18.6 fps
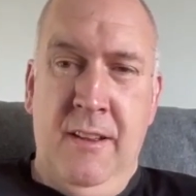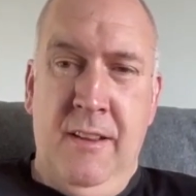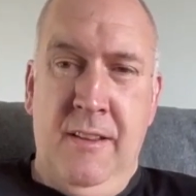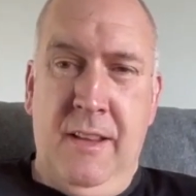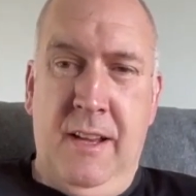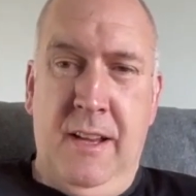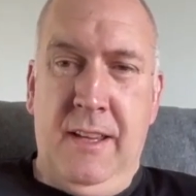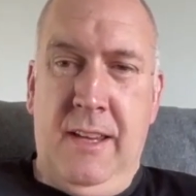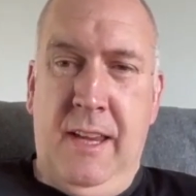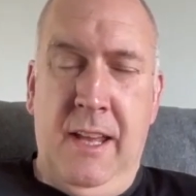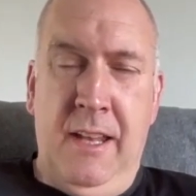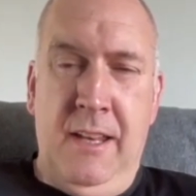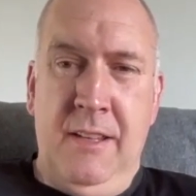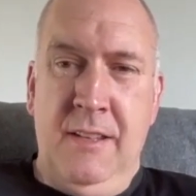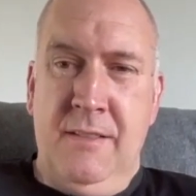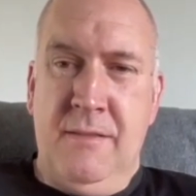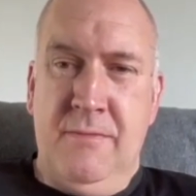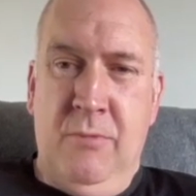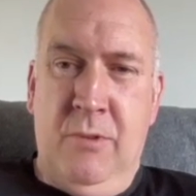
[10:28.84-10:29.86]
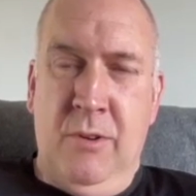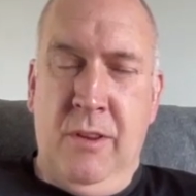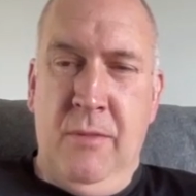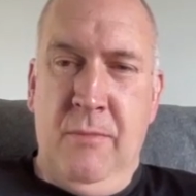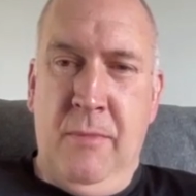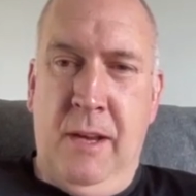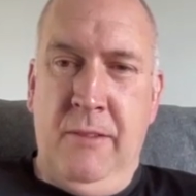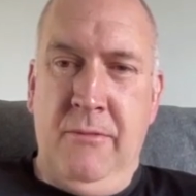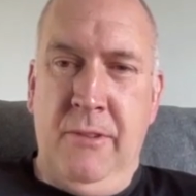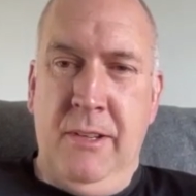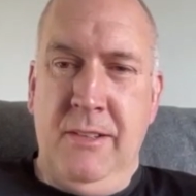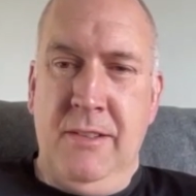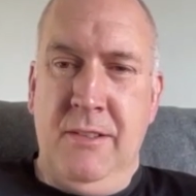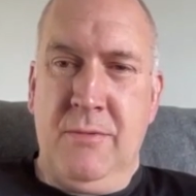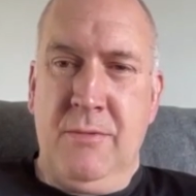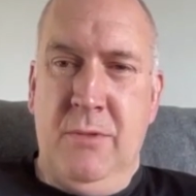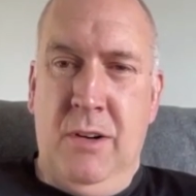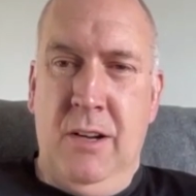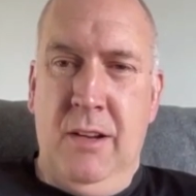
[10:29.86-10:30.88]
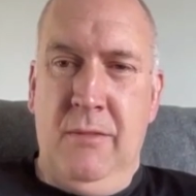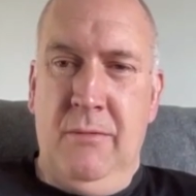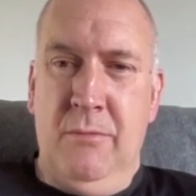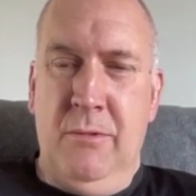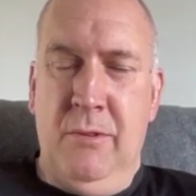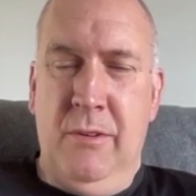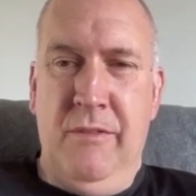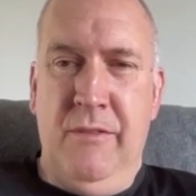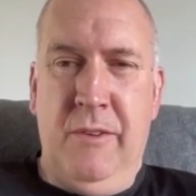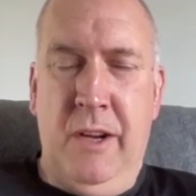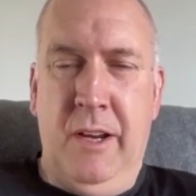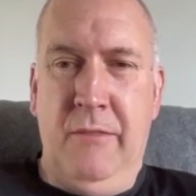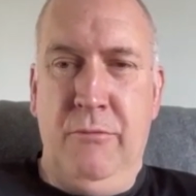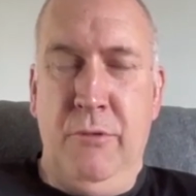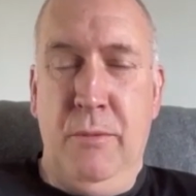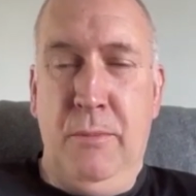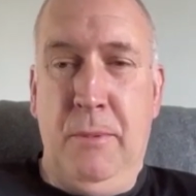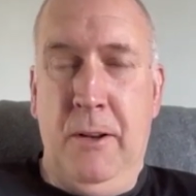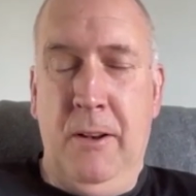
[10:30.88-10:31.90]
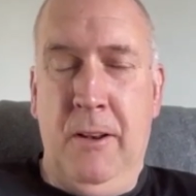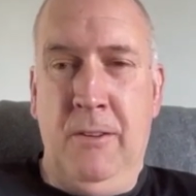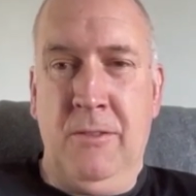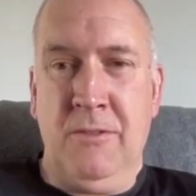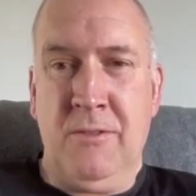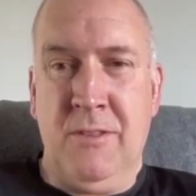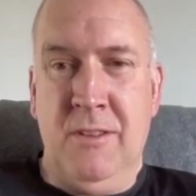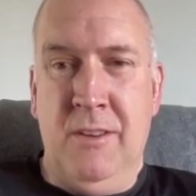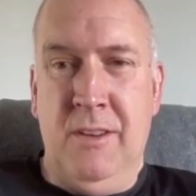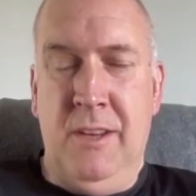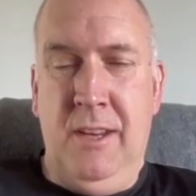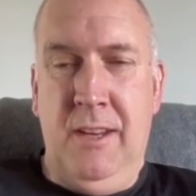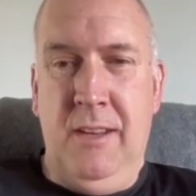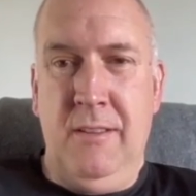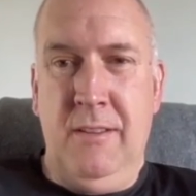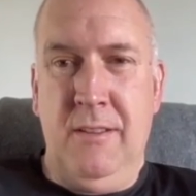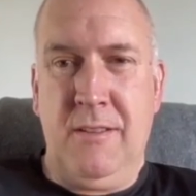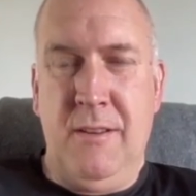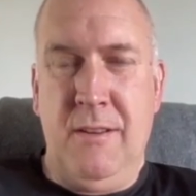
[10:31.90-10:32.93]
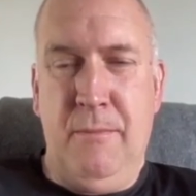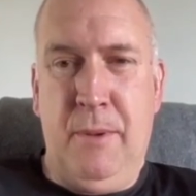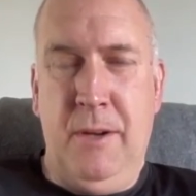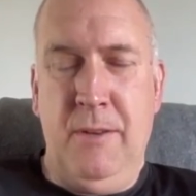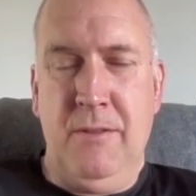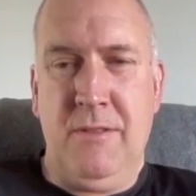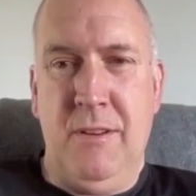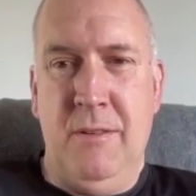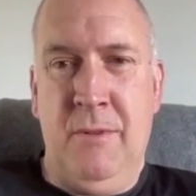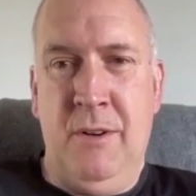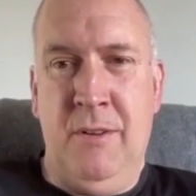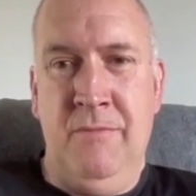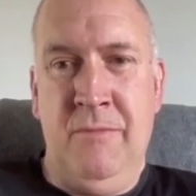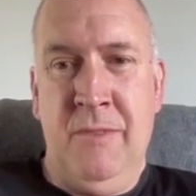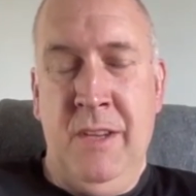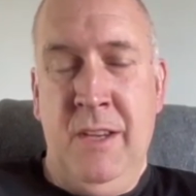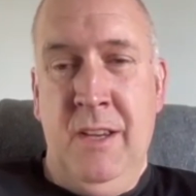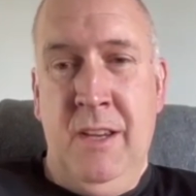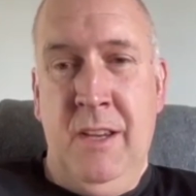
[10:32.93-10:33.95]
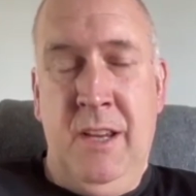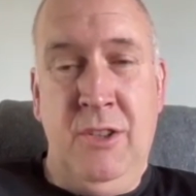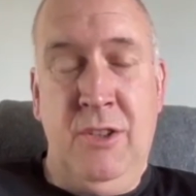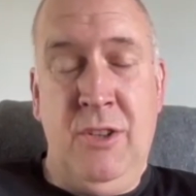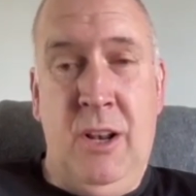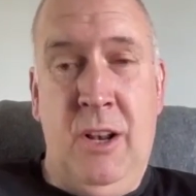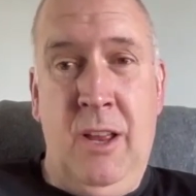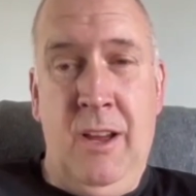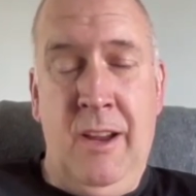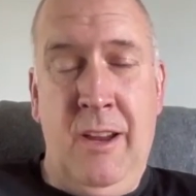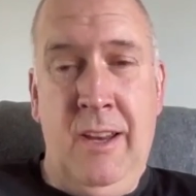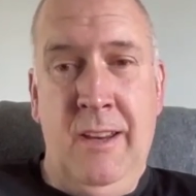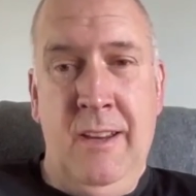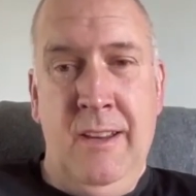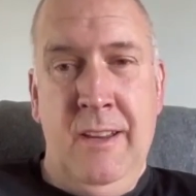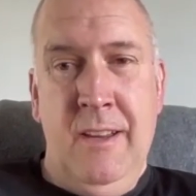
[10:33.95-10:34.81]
again is one of the main reasons why we're inviting Rupert along to the symposium in July.